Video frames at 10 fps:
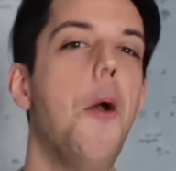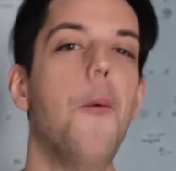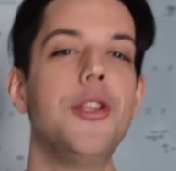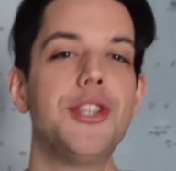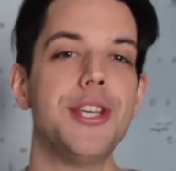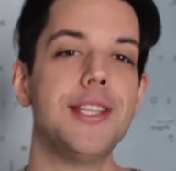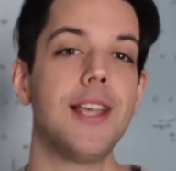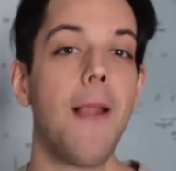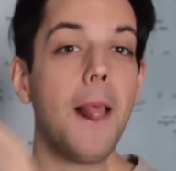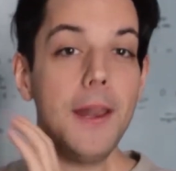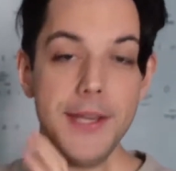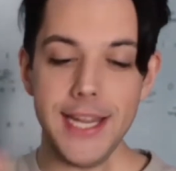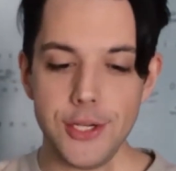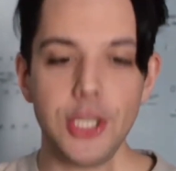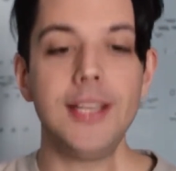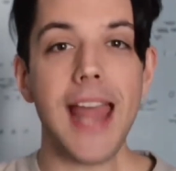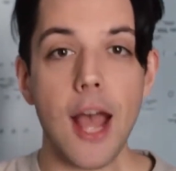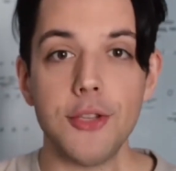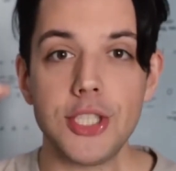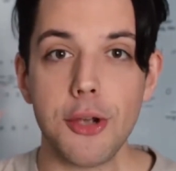which is niching
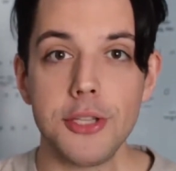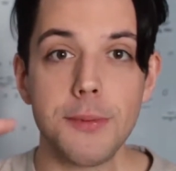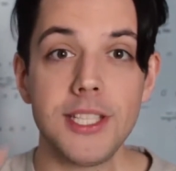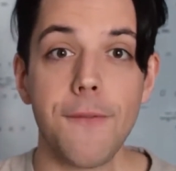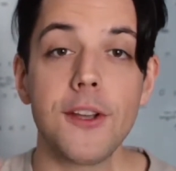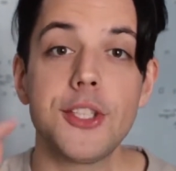down so specific.